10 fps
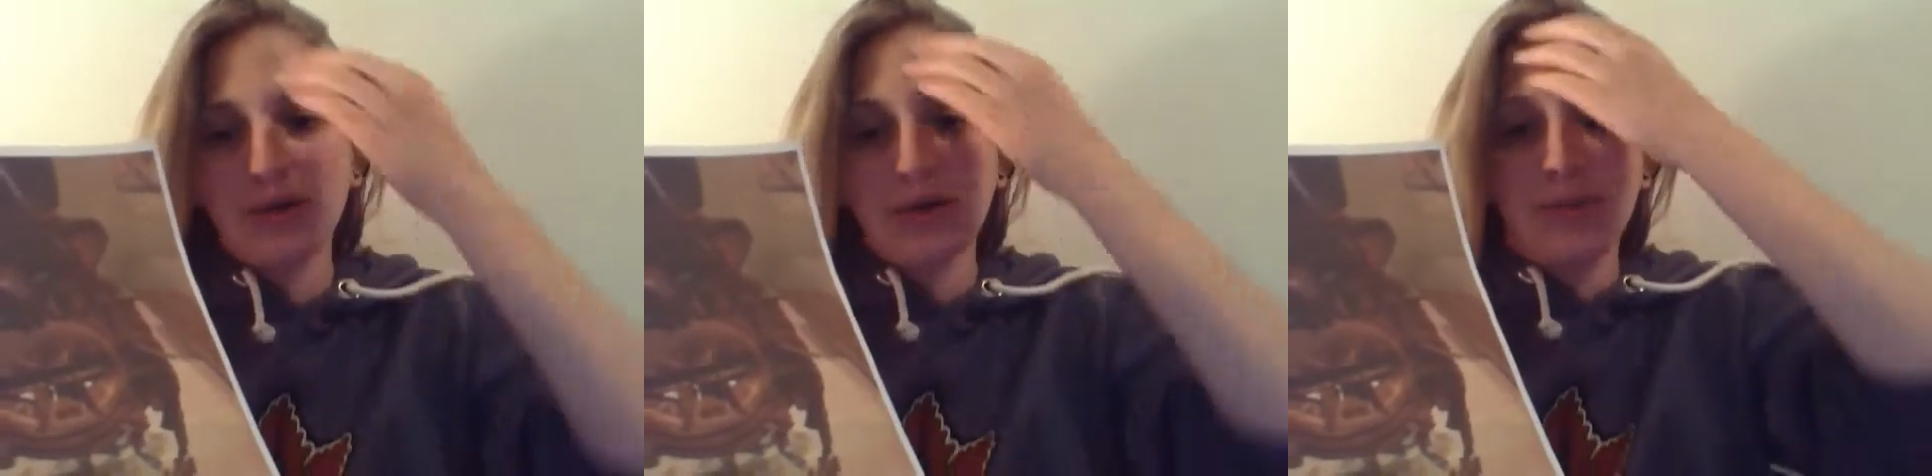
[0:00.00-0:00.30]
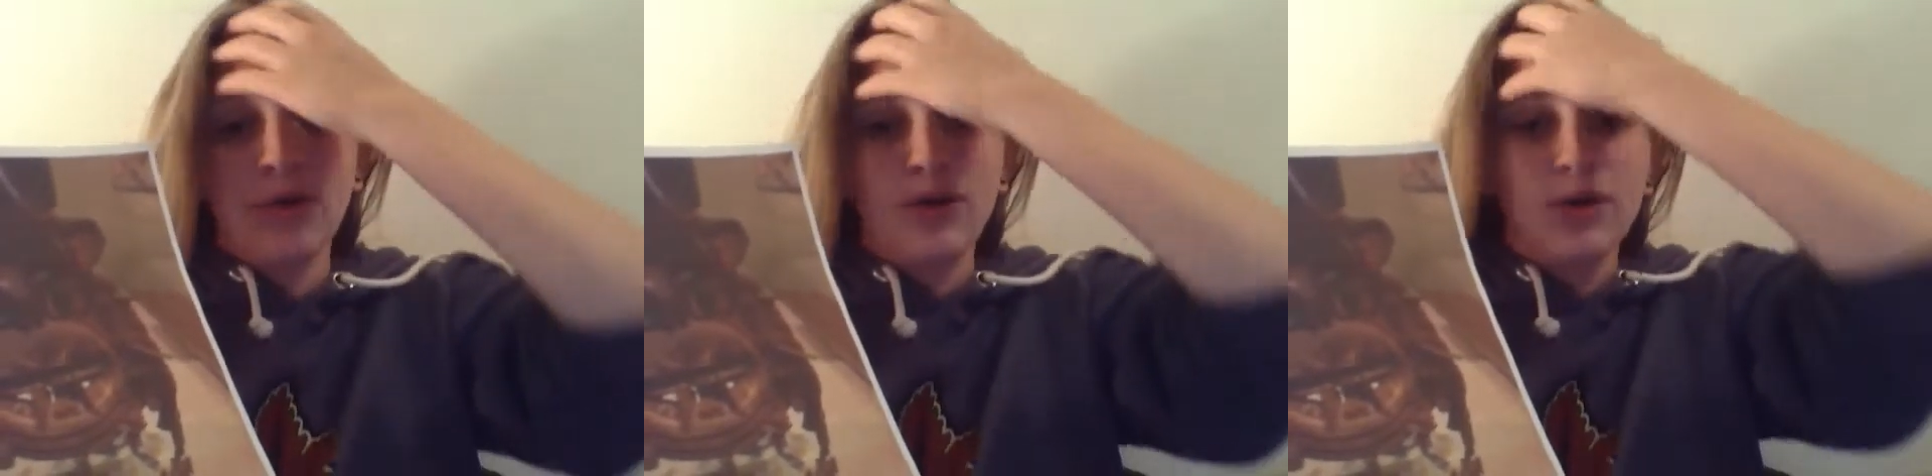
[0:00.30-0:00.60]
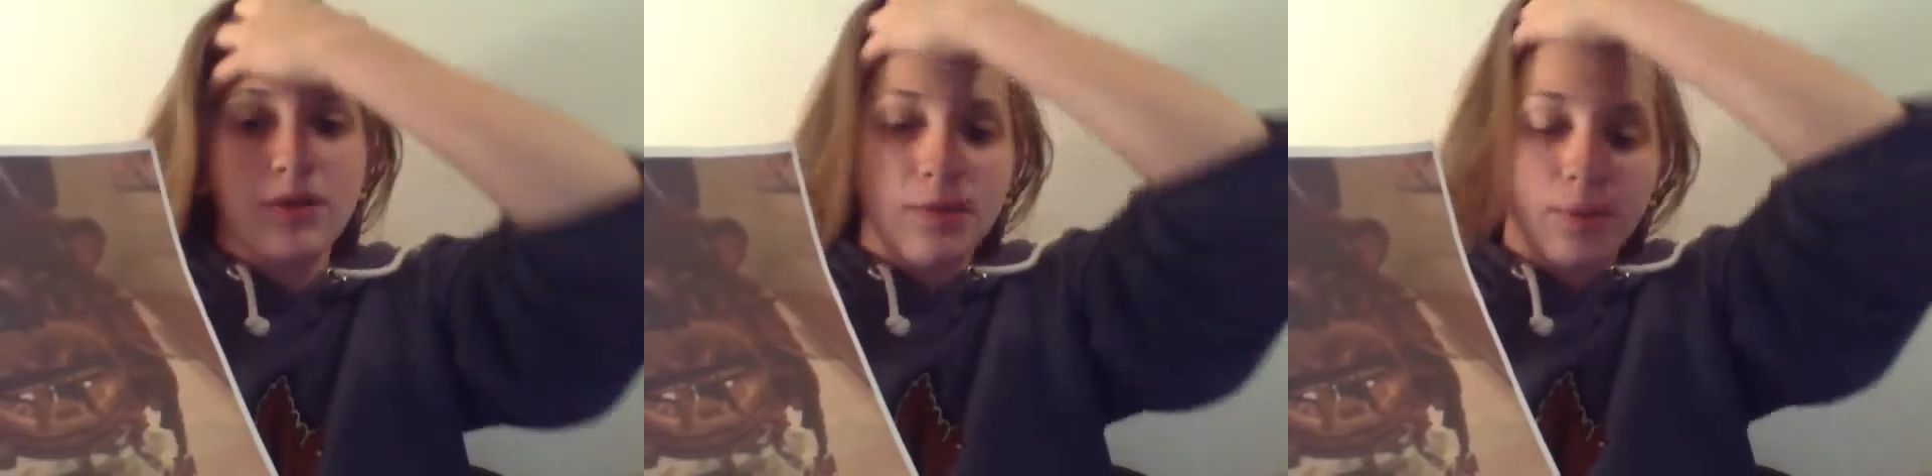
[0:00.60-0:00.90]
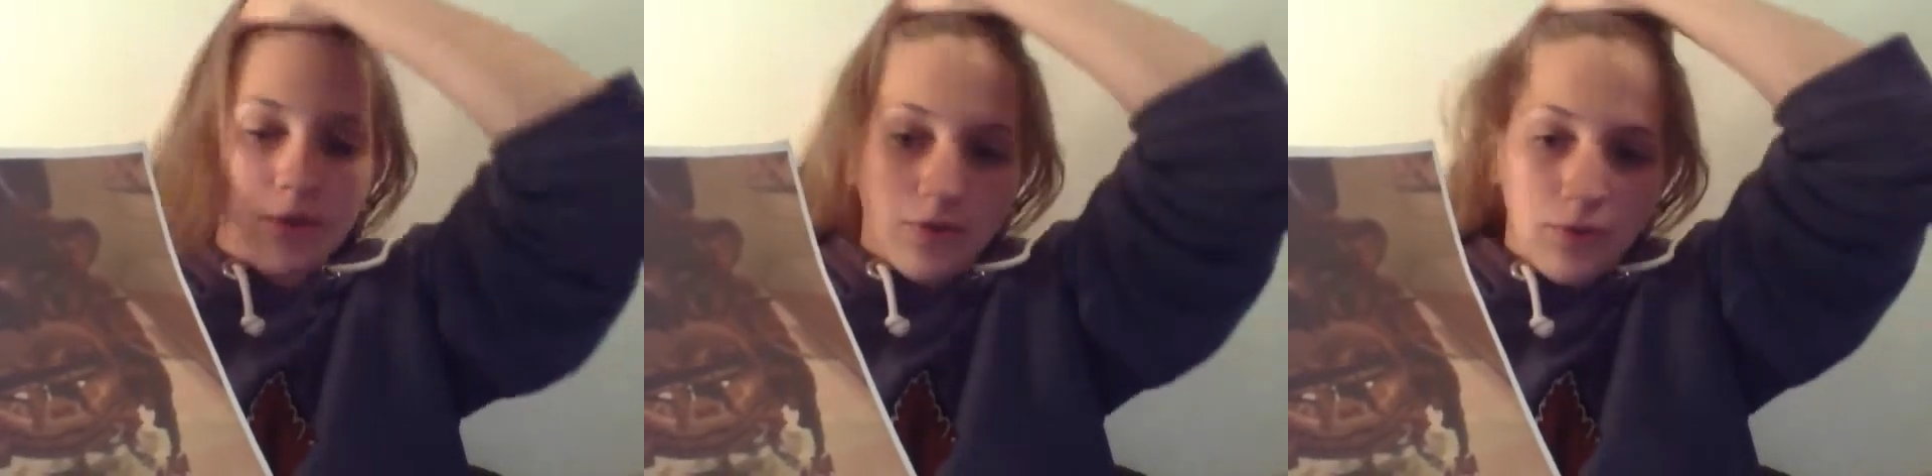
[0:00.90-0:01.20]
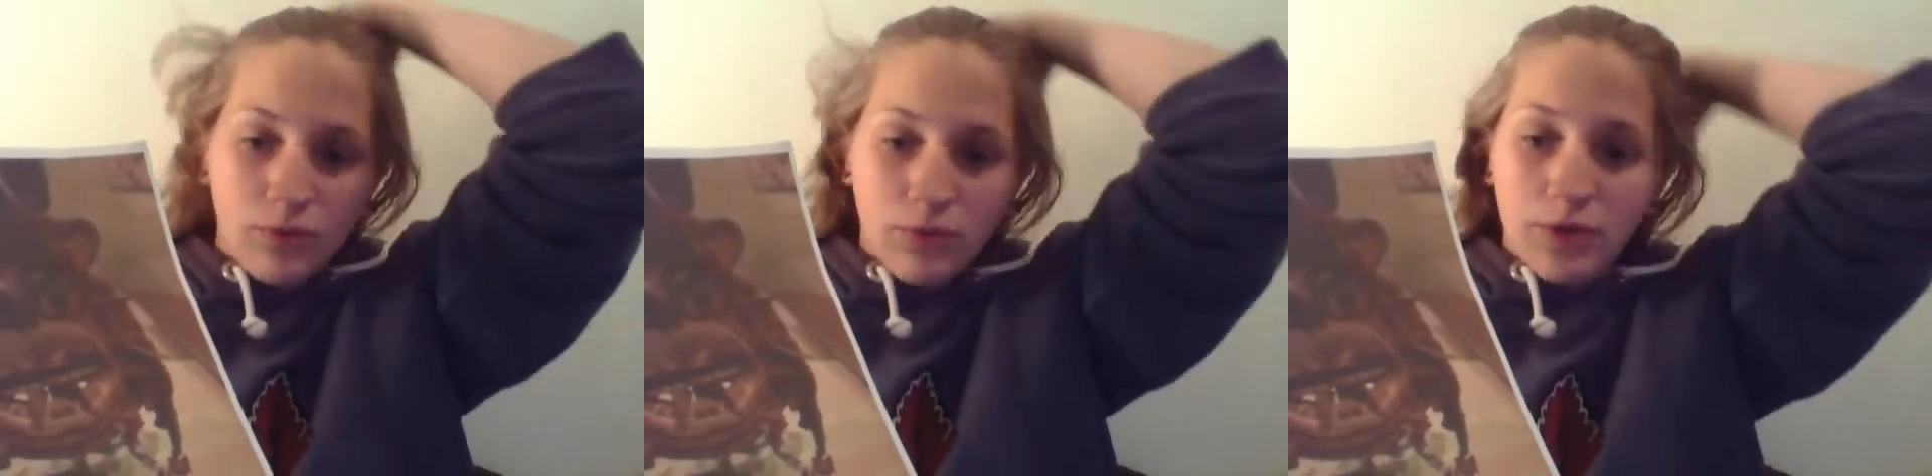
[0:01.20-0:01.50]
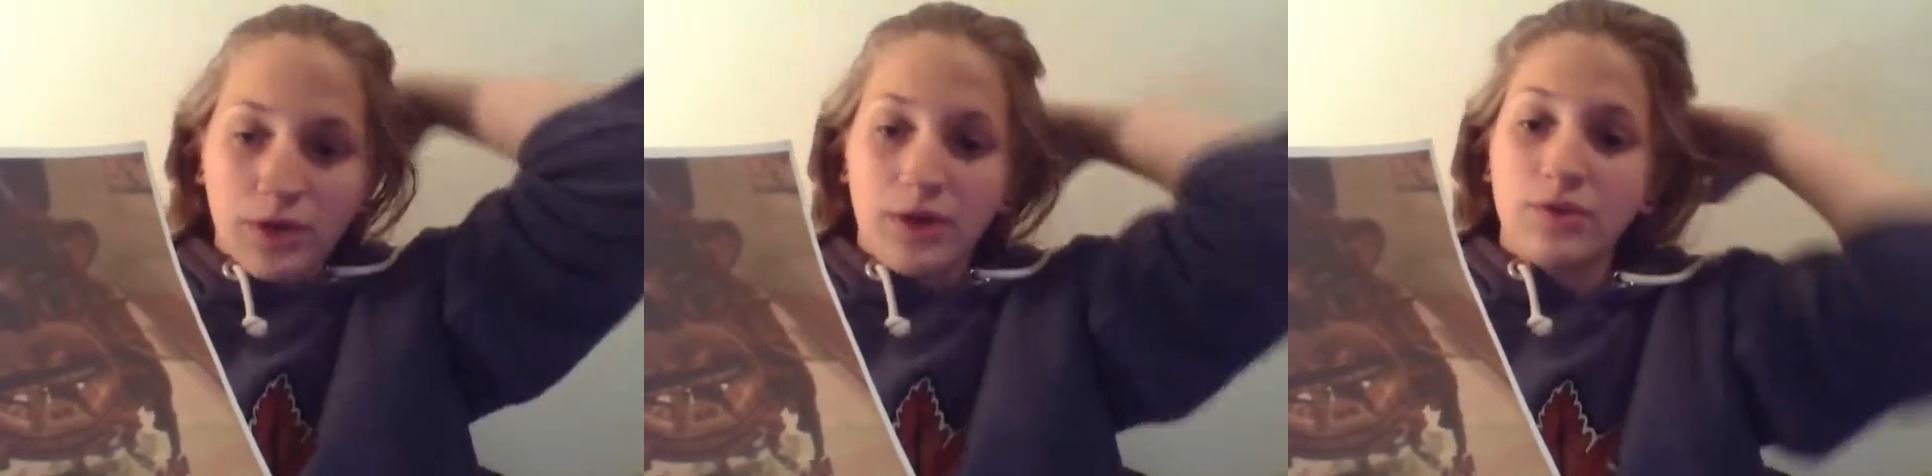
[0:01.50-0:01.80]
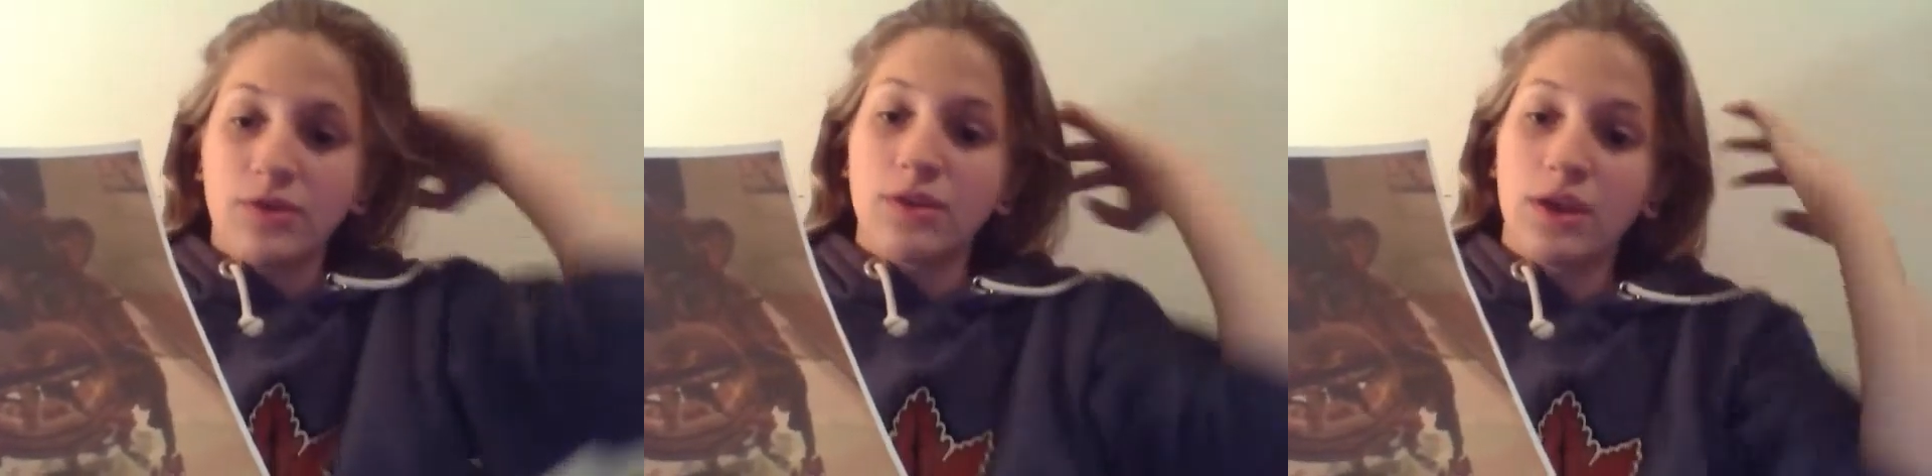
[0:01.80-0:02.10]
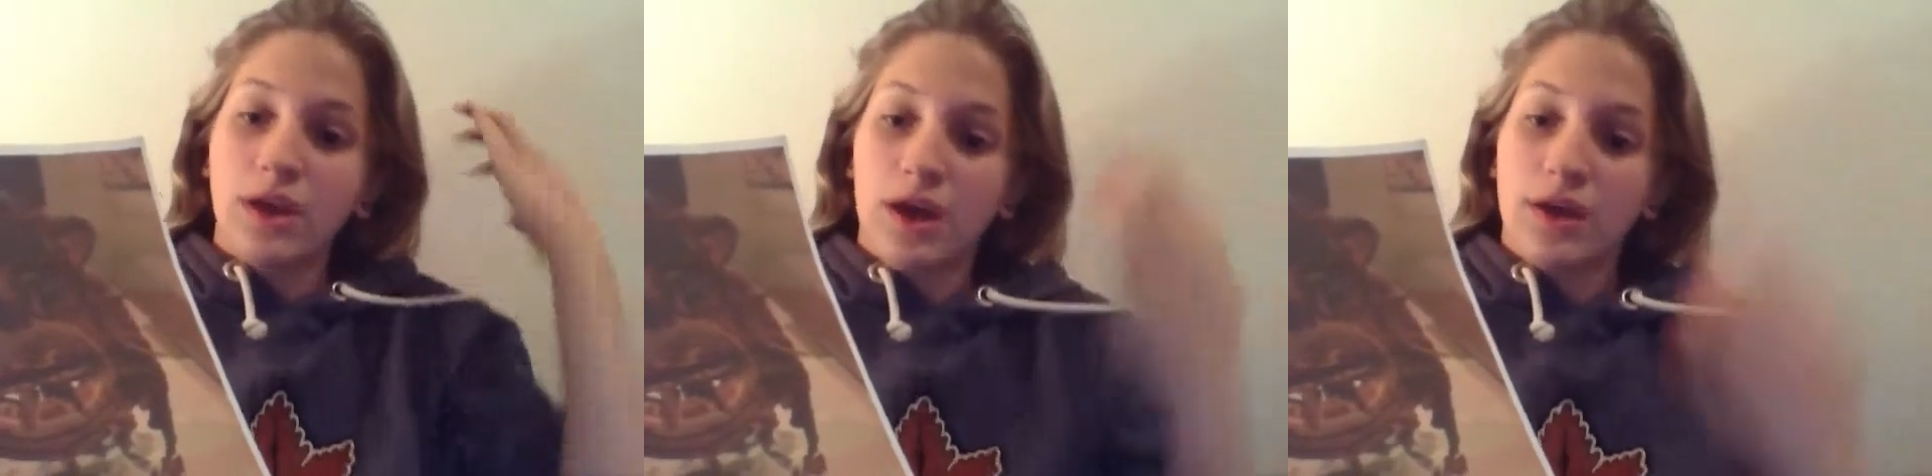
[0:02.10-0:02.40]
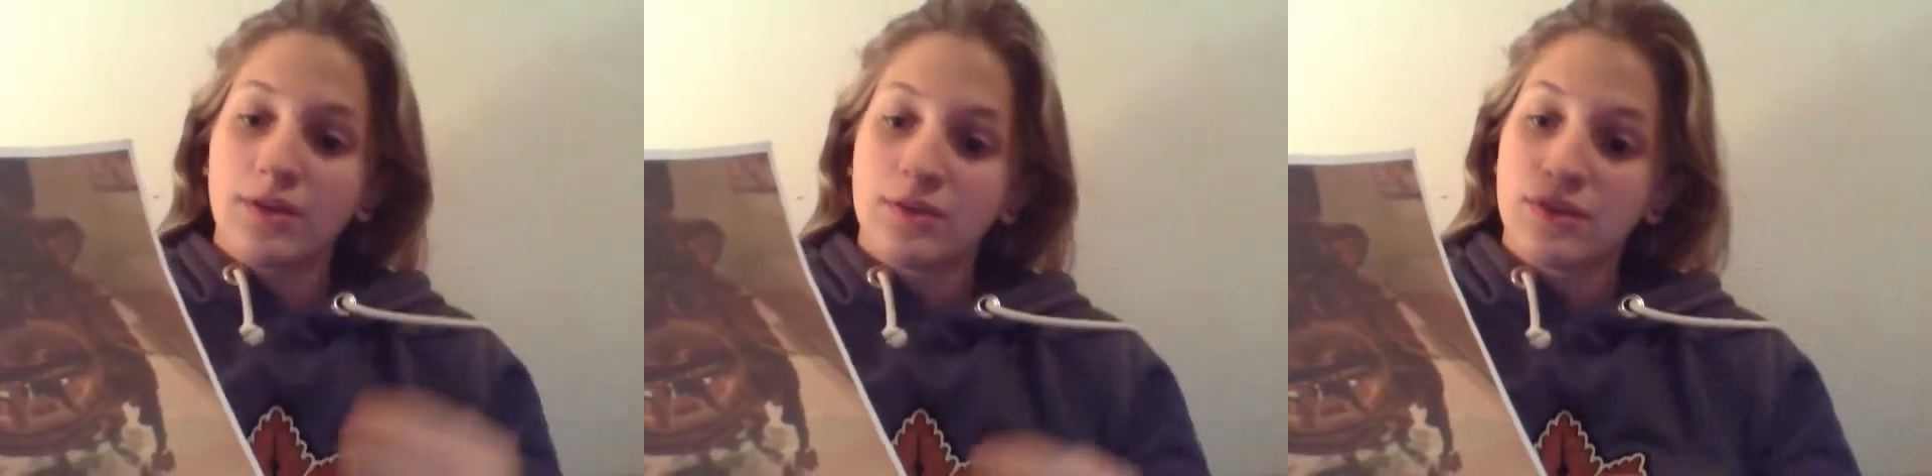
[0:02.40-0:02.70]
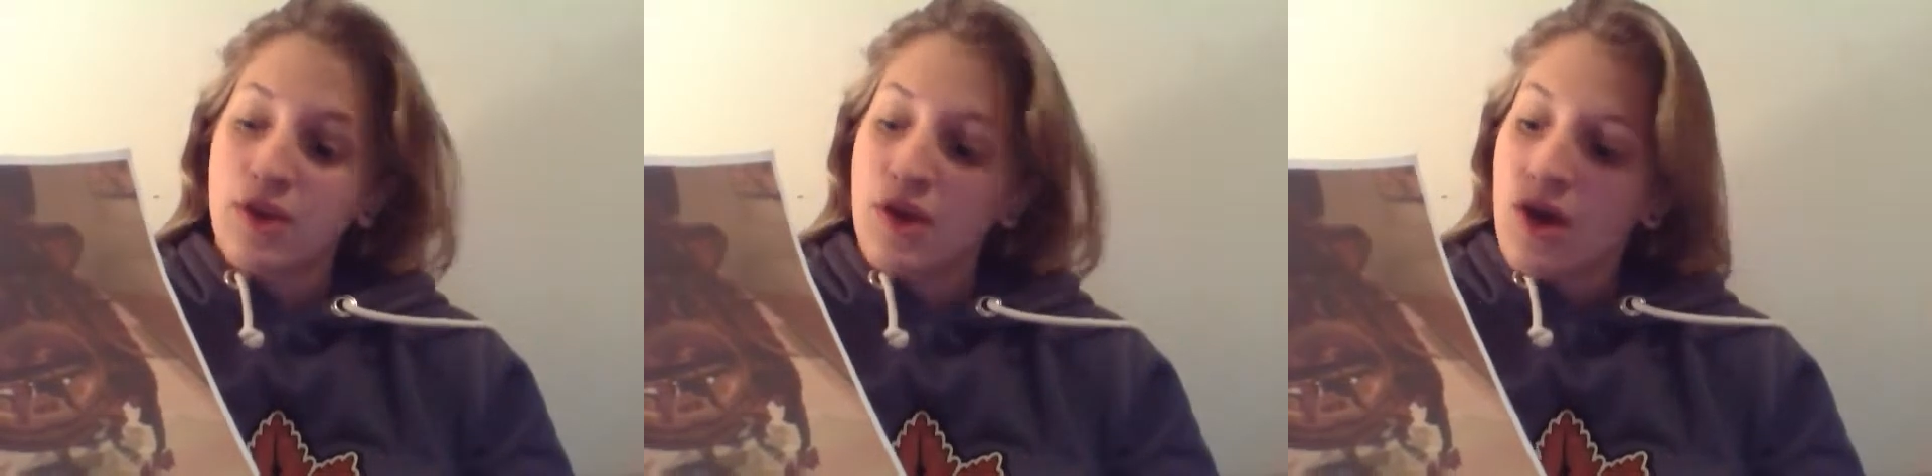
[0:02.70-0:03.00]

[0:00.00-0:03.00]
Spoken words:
upon the person who's looking into the eyes.